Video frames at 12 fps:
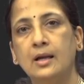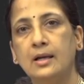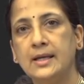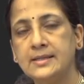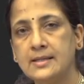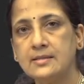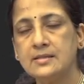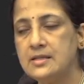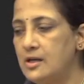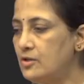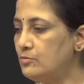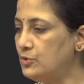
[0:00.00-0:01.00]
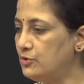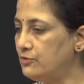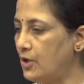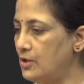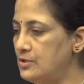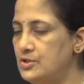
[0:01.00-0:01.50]
Let us now move
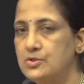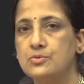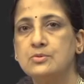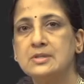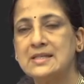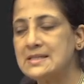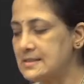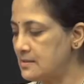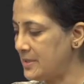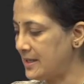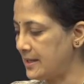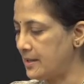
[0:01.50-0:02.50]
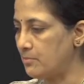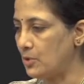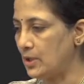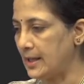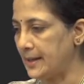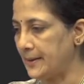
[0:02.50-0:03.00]
on to systemic
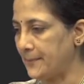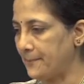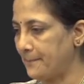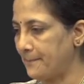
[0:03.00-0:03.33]
emboli.